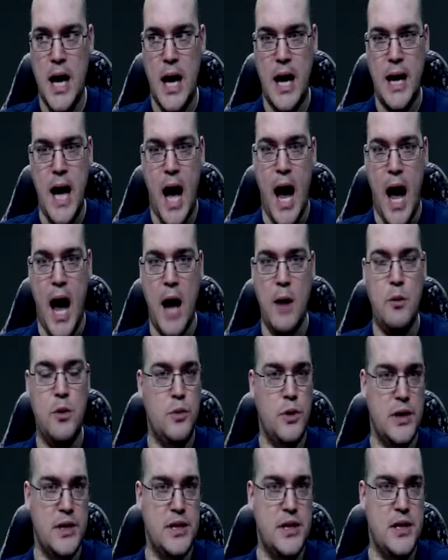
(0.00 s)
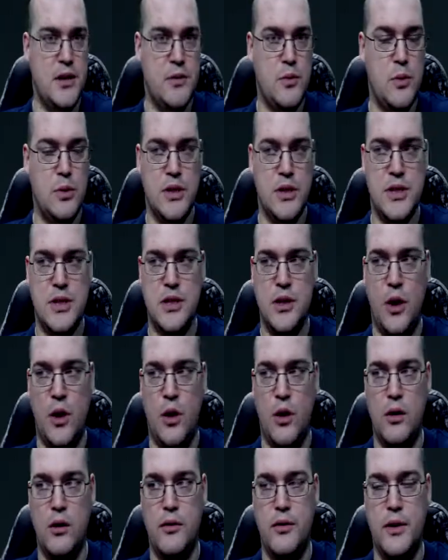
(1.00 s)
I wouldn't want to sit through and listen to
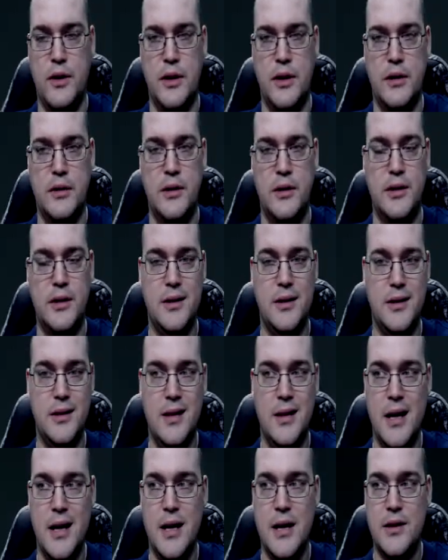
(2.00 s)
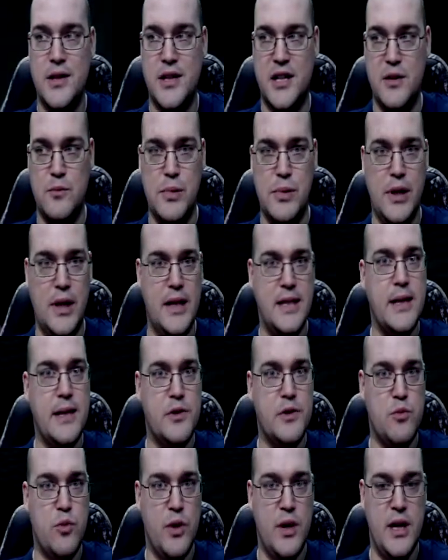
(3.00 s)
all the complaints I was
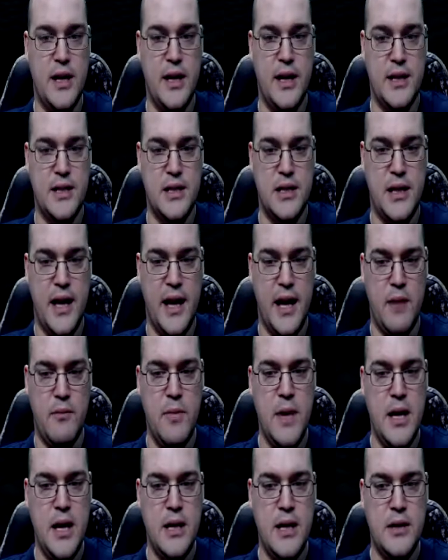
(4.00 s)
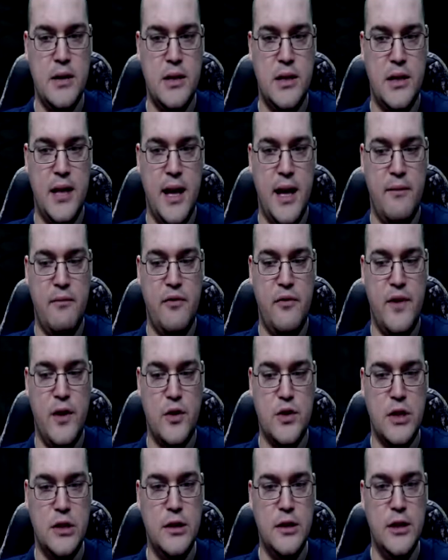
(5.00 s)
bringing against the game. The game fares
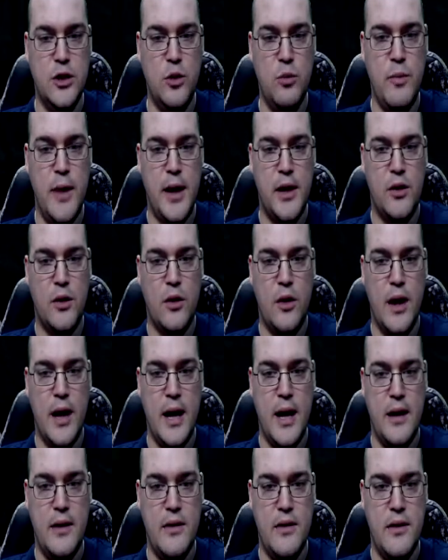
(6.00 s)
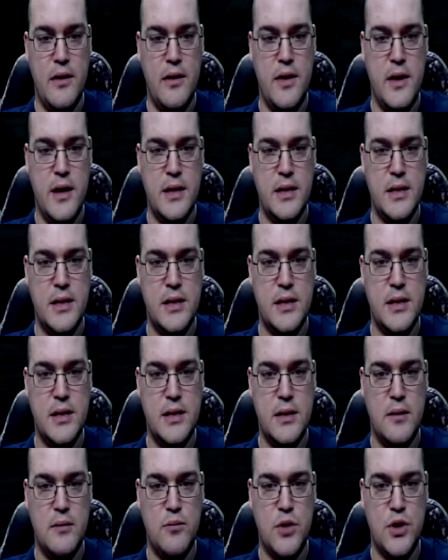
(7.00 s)
a little better in this
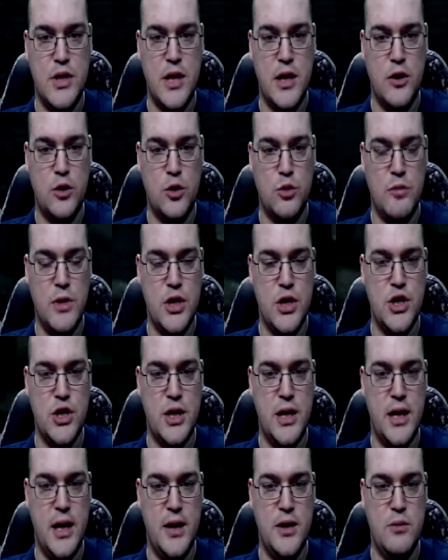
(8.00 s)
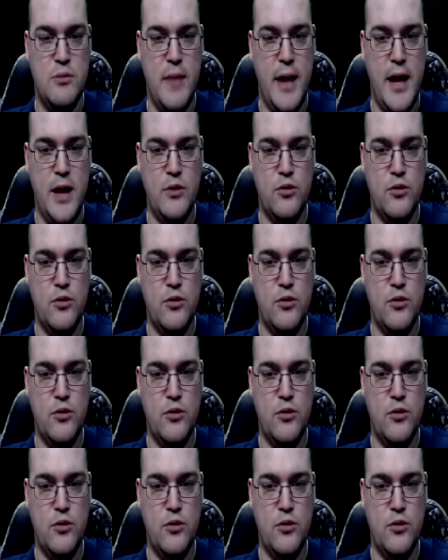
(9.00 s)
particular mission, and the main